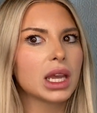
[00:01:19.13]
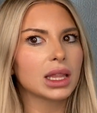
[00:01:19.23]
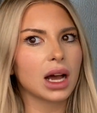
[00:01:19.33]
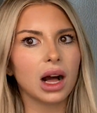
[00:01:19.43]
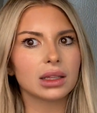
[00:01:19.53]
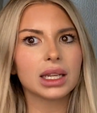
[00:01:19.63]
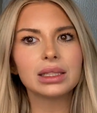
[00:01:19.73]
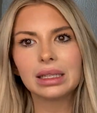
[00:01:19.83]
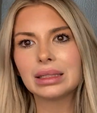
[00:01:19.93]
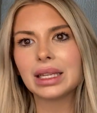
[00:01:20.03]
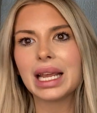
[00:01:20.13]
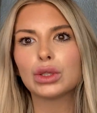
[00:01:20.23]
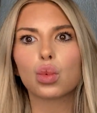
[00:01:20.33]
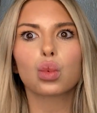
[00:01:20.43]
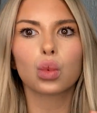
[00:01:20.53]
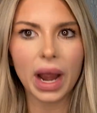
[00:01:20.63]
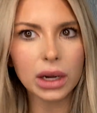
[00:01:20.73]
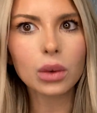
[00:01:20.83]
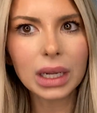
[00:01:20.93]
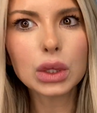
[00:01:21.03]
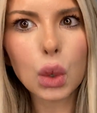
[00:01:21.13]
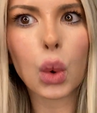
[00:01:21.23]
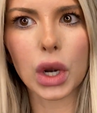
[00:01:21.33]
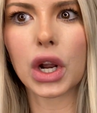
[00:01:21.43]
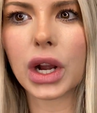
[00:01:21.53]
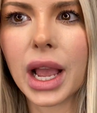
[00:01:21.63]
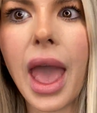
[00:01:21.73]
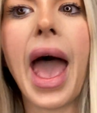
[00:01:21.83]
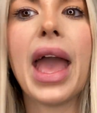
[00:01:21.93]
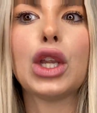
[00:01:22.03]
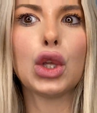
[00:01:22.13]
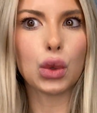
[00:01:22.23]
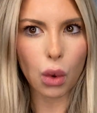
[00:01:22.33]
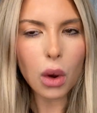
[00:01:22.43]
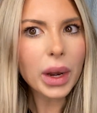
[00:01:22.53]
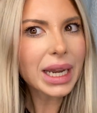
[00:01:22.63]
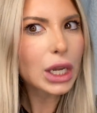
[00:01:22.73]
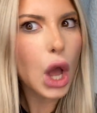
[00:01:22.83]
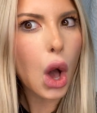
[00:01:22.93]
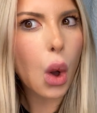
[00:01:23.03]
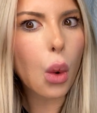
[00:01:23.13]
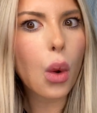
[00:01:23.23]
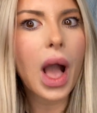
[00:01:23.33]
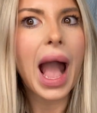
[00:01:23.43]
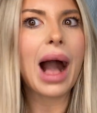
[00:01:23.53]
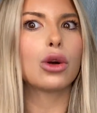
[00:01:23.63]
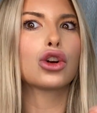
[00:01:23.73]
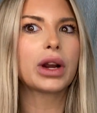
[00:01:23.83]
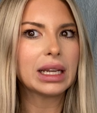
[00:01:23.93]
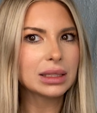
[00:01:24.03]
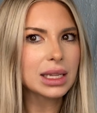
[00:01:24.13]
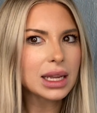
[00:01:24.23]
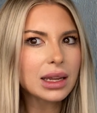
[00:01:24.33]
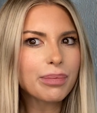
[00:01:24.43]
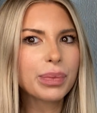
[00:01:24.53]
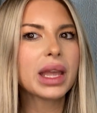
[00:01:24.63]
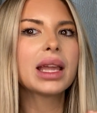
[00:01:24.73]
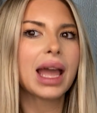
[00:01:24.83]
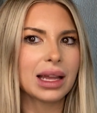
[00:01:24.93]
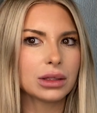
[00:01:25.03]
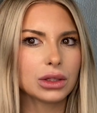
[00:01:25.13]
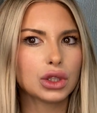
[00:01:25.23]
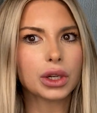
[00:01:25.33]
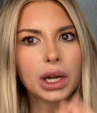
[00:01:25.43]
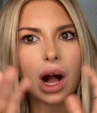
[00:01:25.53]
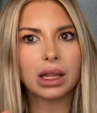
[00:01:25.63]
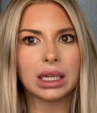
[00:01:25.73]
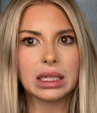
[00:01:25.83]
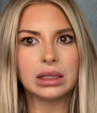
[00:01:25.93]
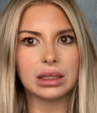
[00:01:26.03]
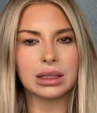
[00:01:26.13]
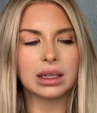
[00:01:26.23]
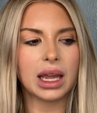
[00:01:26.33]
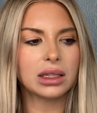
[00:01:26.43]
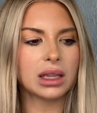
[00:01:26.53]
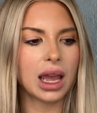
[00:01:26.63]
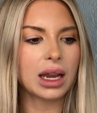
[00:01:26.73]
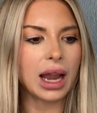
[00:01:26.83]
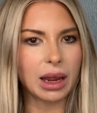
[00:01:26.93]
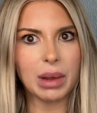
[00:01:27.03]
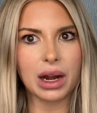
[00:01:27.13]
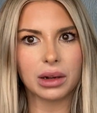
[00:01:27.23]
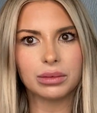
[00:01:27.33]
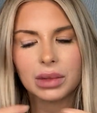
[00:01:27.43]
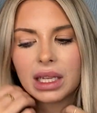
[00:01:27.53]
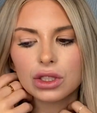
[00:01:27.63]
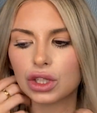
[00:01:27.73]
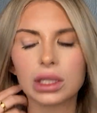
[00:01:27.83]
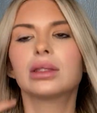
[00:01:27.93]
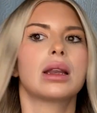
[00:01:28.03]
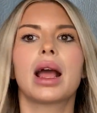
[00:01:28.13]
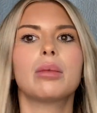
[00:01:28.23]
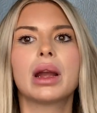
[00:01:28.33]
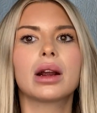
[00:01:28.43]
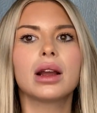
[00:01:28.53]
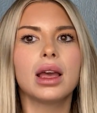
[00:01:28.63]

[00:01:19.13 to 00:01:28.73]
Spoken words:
The holiday season is right around the corner, and you already know how crazy it gets during holiday season. It's a nightmare. It's just a nightmare.